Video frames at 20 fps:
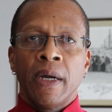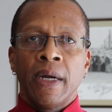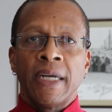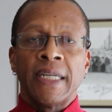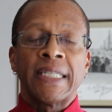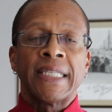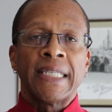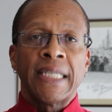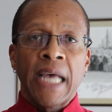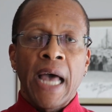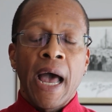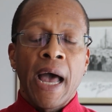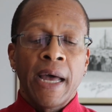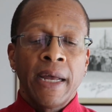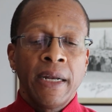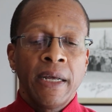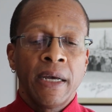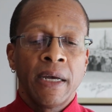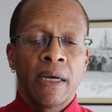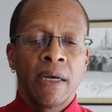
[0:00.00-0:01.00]
It's
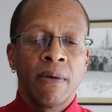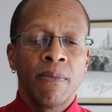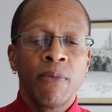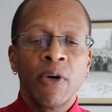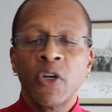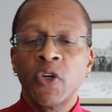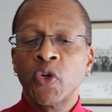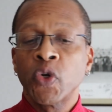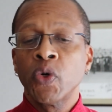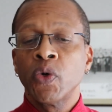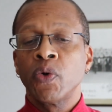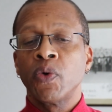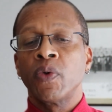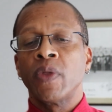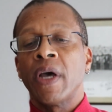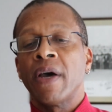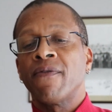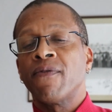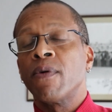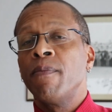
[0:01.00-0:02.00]
sad, but true,
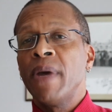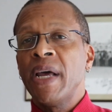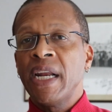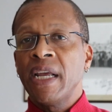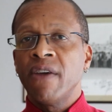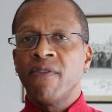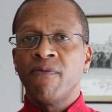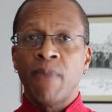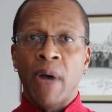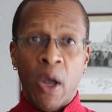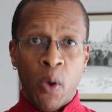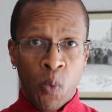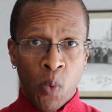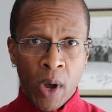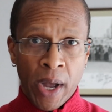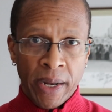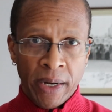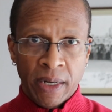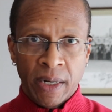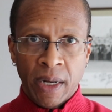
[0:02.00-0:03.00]
that for many of my
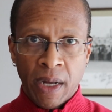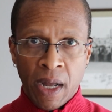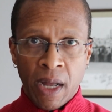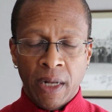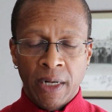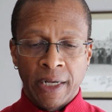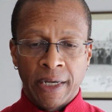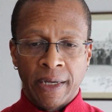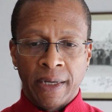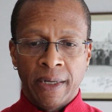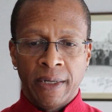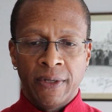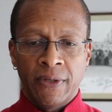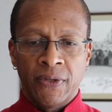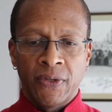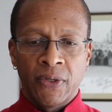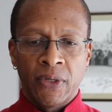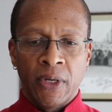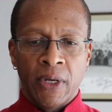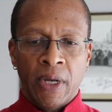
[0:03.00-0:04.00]
white
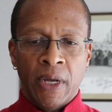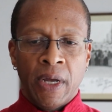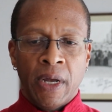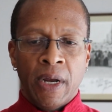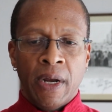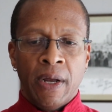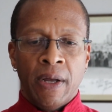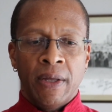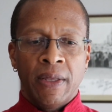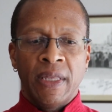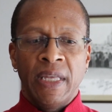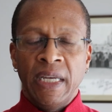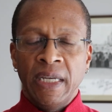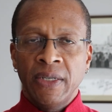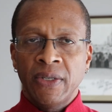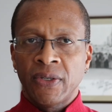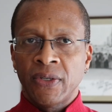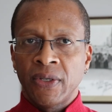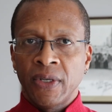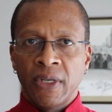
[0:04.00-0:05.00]
colleagues,
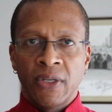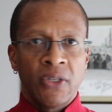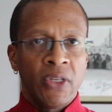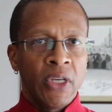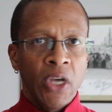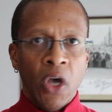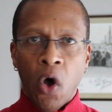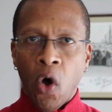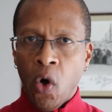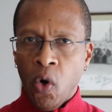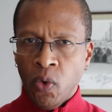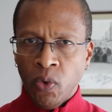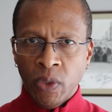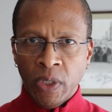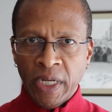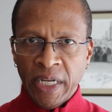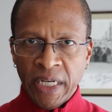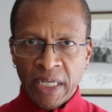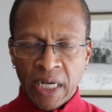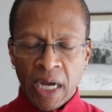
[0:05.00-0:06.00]
this is the
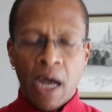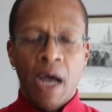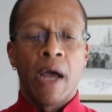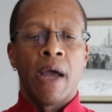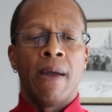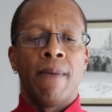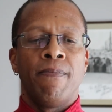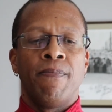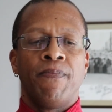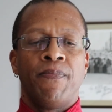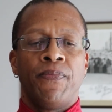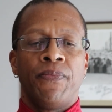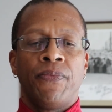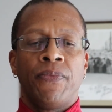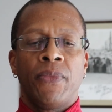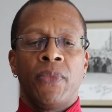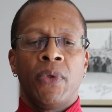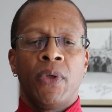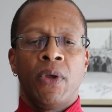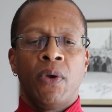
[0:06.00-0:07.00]
only time
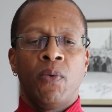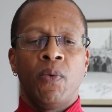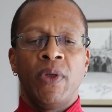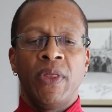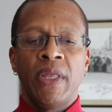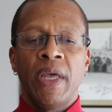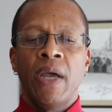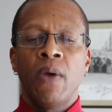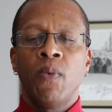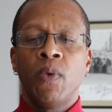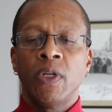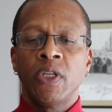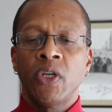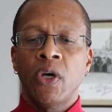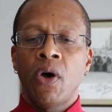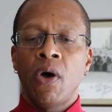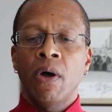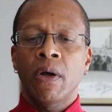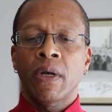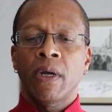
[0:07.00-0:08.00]
when they will
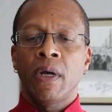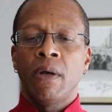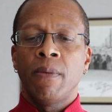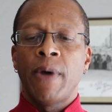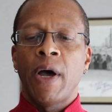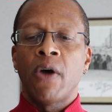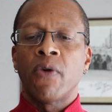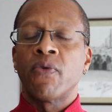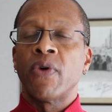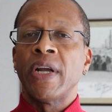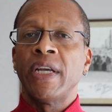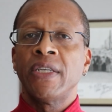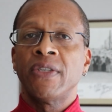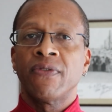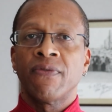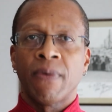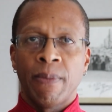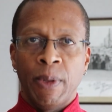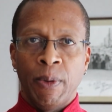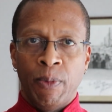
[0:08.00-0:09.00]
talk about race
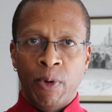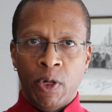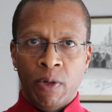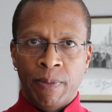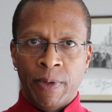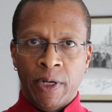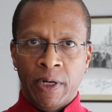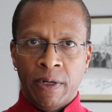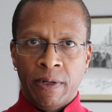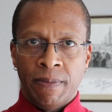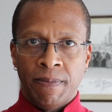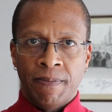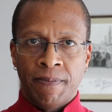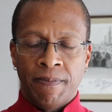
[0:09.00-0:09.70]
from the pulpit.